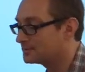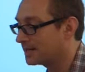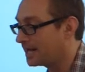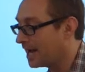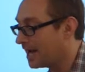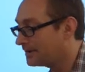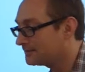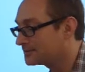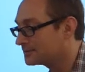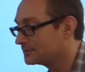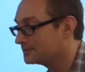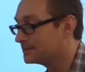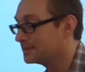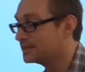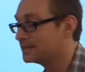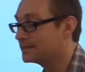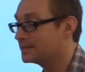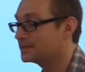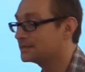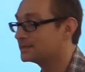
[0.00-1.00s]
But I have to
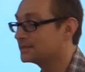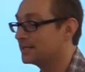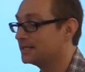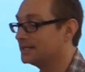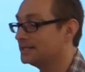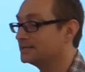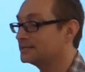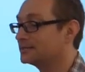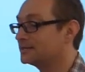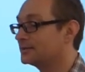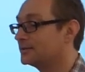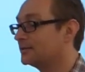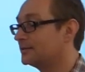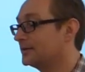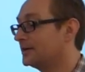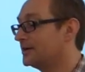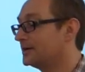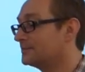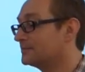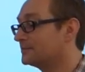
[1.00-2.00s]
because I need to
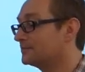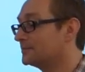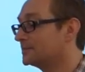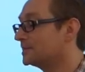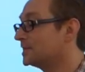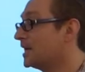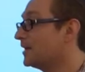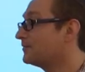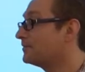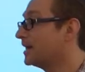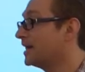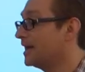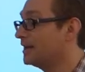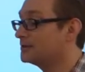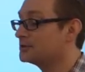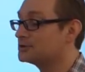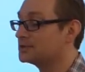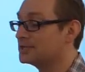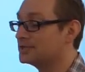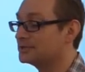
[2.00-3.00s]
save my
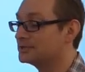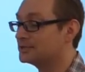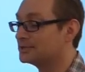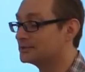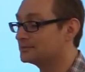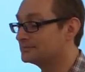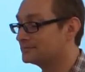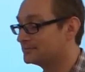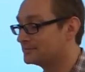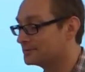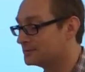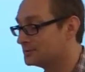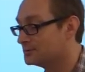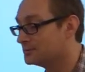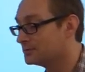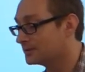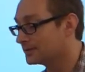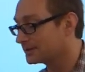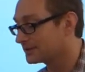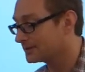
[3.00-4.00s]
energy to do
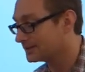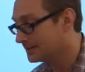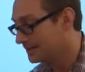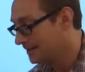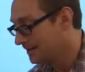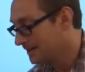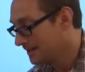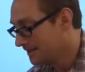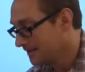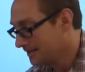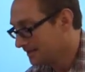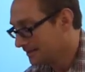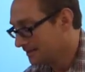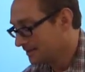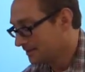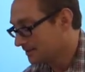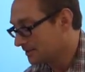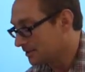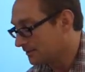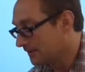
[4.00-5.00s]
work.
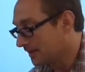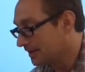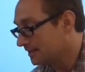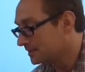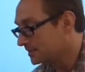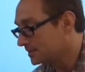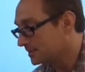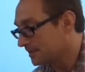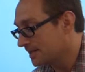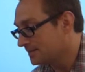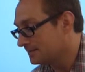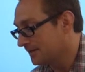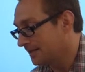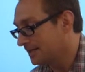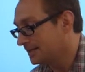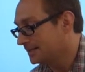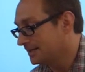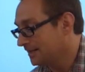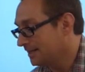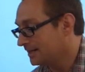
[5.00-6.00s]
So if I didn't sleep, I
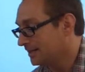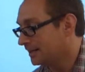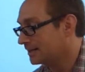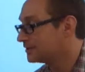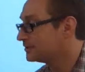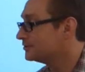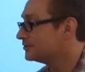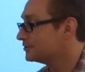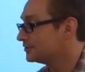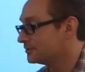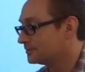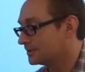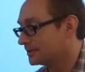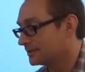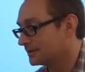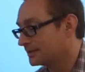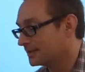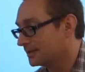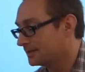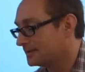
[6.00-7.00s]
didn't eat, I couldn't do
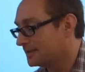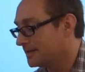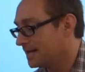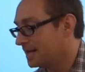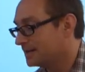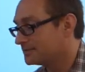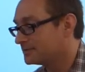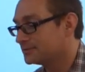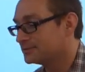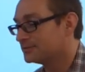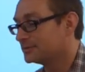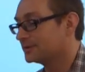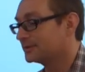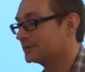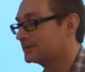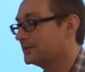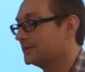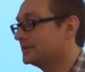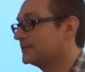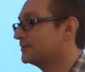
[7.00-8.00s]
work. And if you can't do
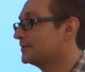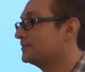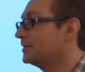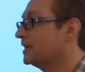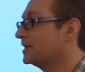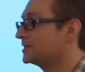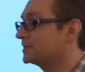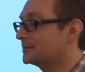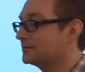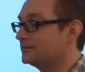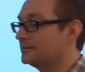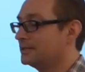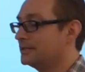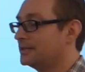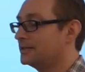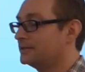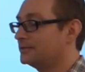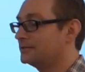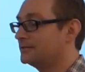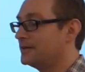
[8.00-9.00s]
work, then you're
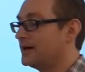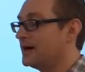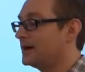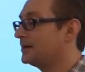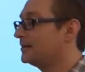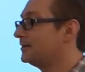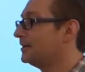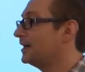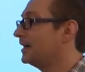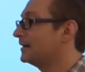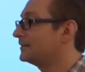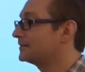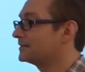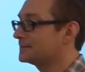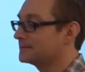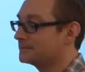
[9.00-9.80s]
basically not alive.